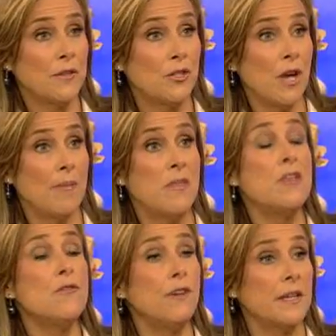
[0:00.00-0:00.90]
the job, and
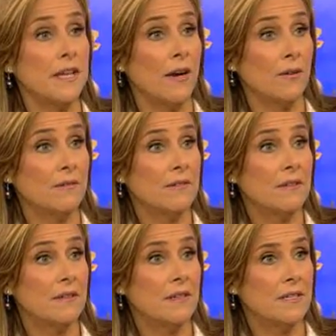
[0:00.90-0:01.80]
then you find out
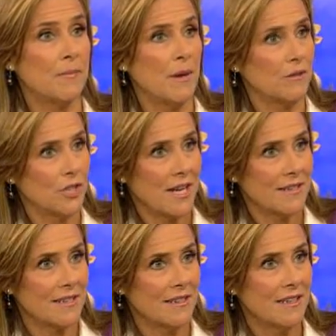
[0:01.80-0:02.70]
it's Michael
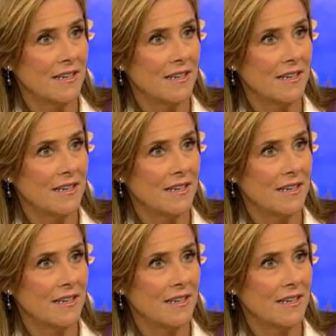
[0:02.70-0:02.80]
Jackson.